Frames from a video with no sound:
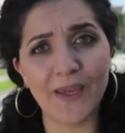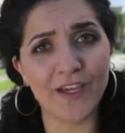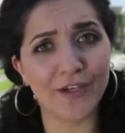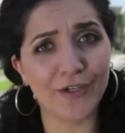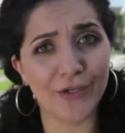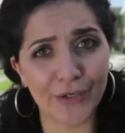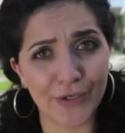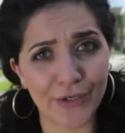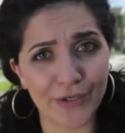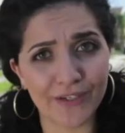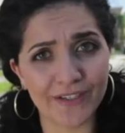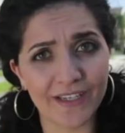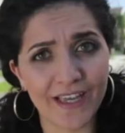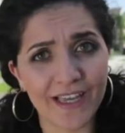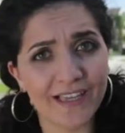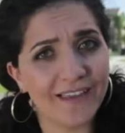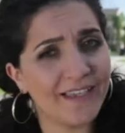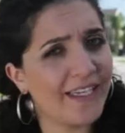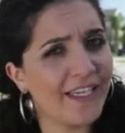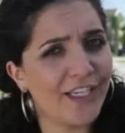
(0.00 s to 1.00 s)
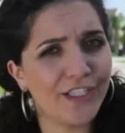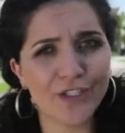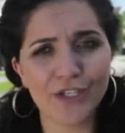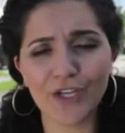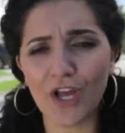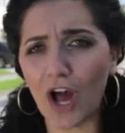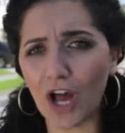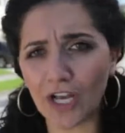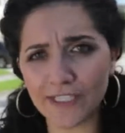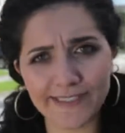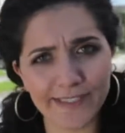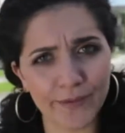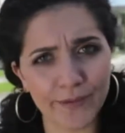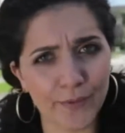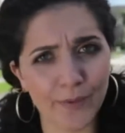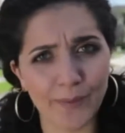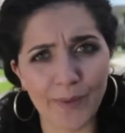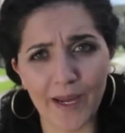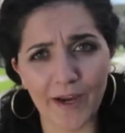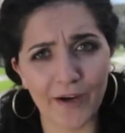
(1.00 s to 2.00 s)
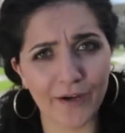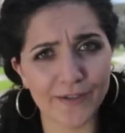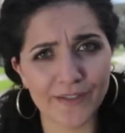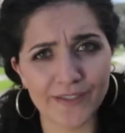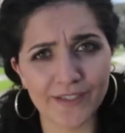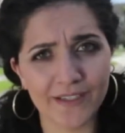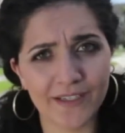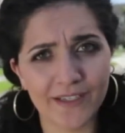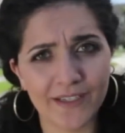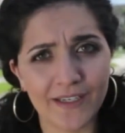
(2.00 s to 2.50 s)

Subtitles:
may occur, leading to costly repairs.